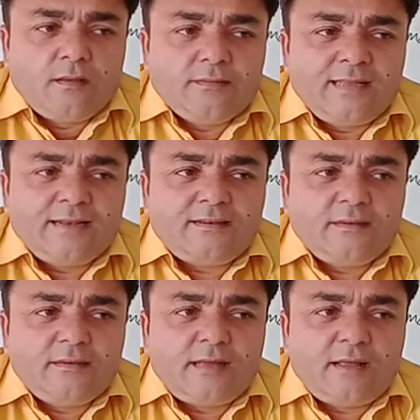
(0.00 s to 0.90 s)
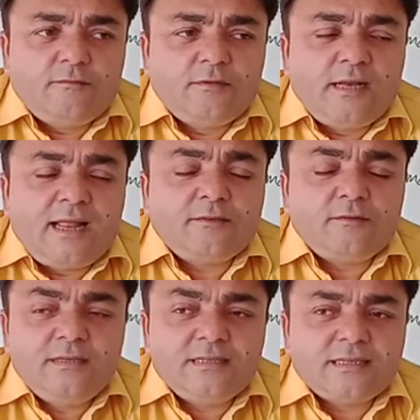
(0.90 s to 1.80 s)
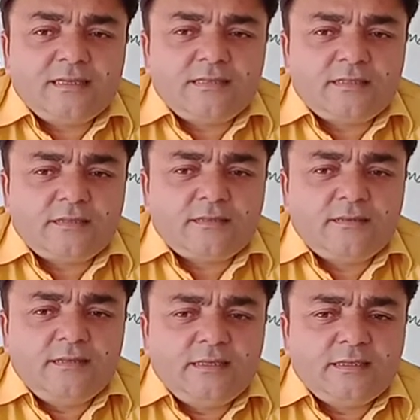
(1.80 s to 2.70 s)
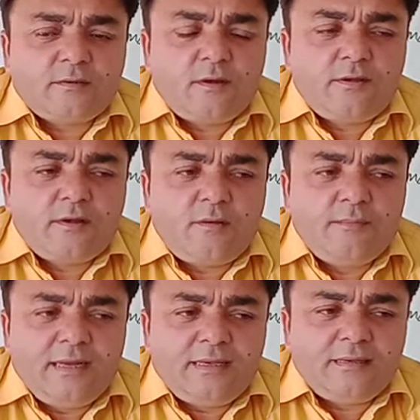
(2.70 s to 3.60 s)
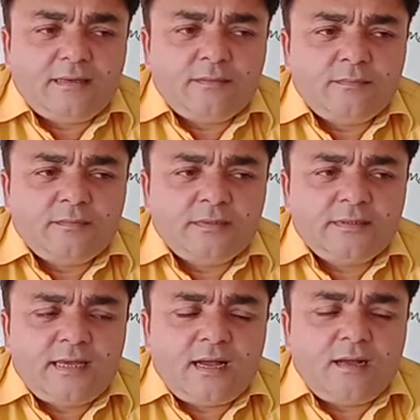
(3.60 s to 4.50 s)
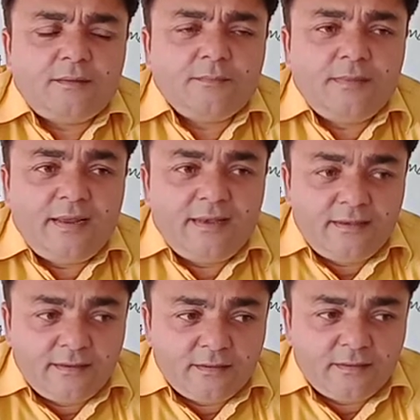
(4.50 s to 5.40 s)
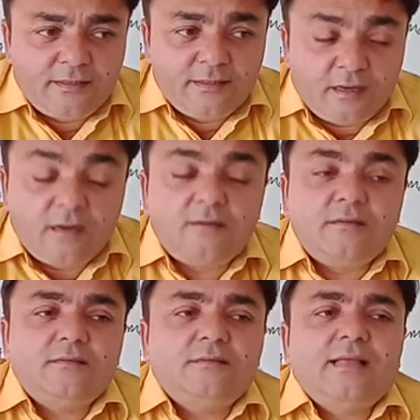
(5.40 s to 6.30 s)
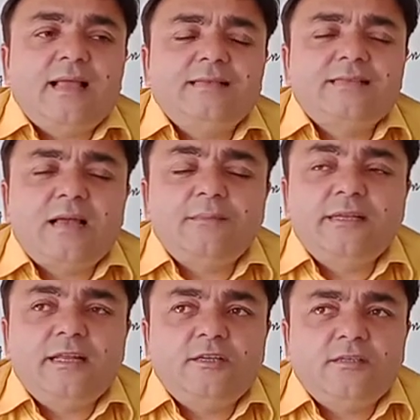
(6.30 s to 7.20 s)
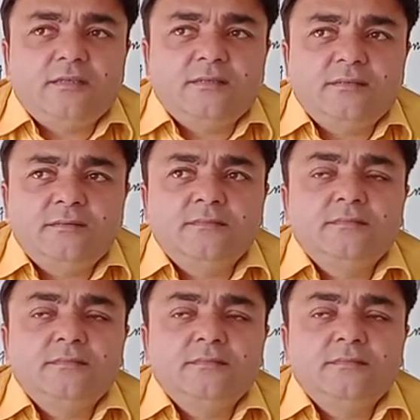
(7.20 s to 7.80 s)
that I would like to discuss. These are your midterm, mid-year examination,